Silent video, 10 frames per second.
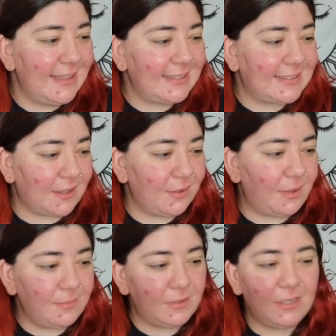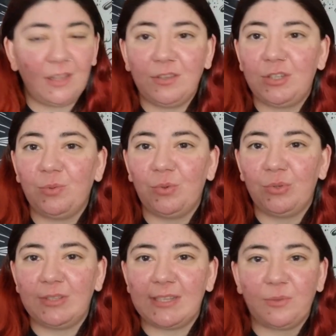so I'm going to go
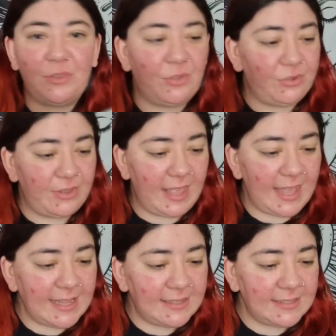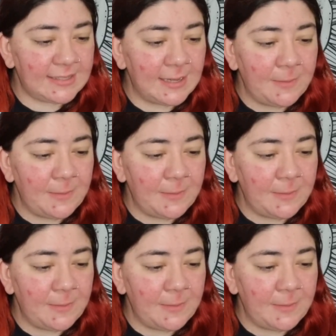towards this one on the end